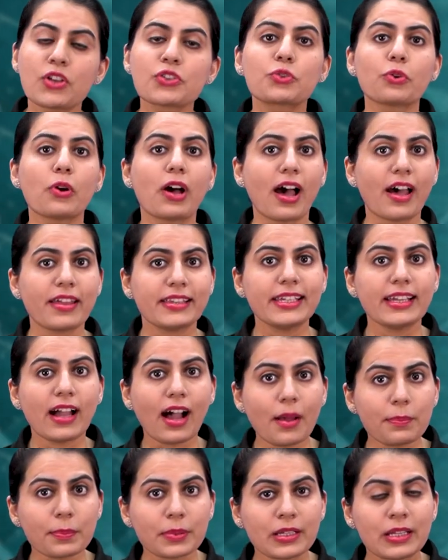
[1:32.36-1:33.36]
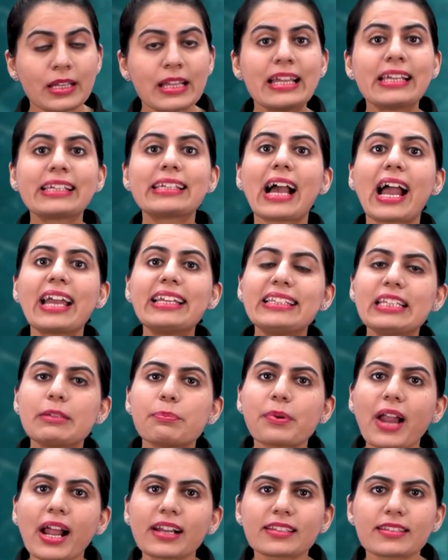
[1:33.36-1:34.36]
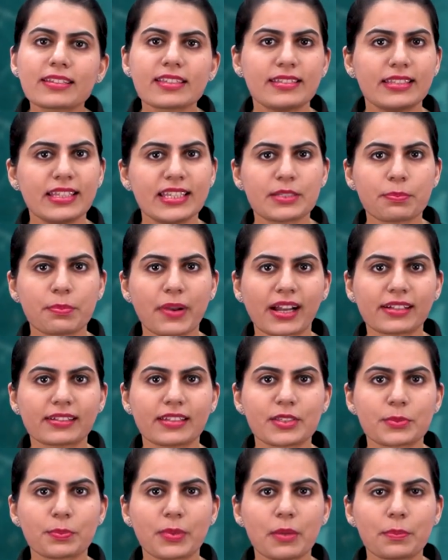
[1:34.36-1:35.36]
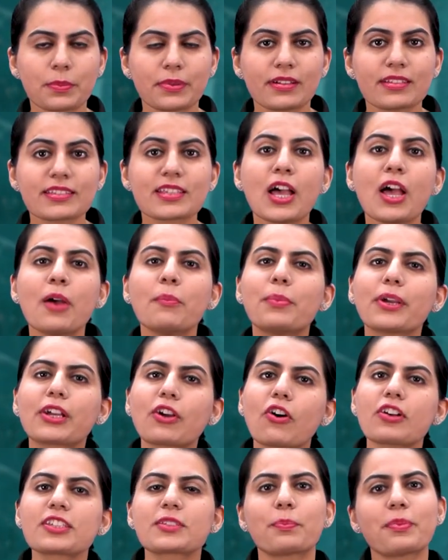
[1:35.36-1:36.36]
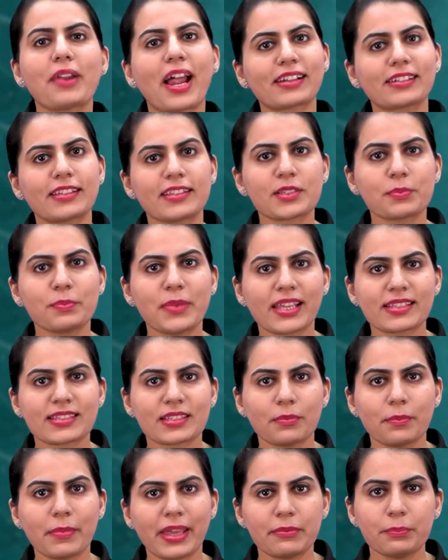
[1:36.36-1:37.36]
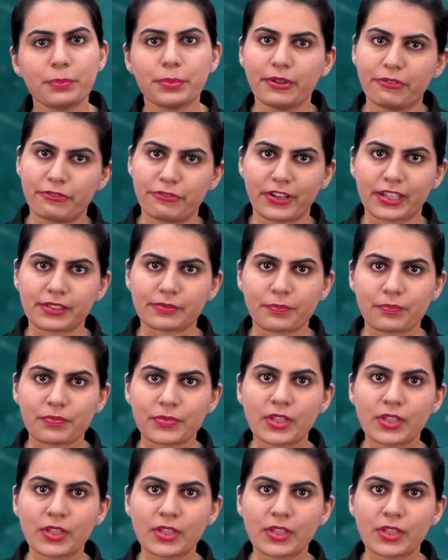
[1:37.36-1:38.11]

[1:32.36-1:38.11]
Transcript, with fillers: So hurry up, kindly practice these practice papers because practice makes a man perfect.